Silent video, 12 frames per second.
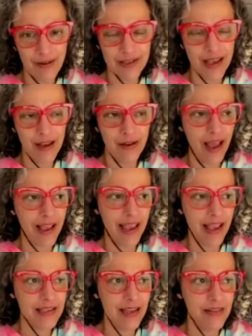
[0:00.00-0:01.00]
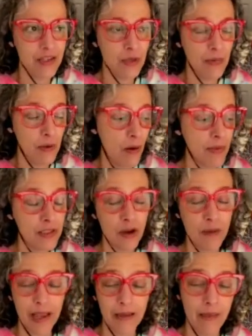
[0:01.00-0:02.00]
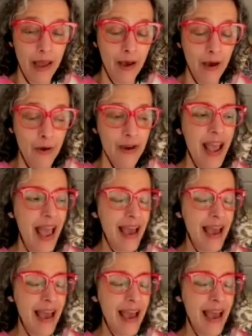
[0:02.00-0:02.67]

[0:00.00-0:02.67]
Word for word: I was like, okay, I can't sell this hoop anymore. I'm going to start making my own.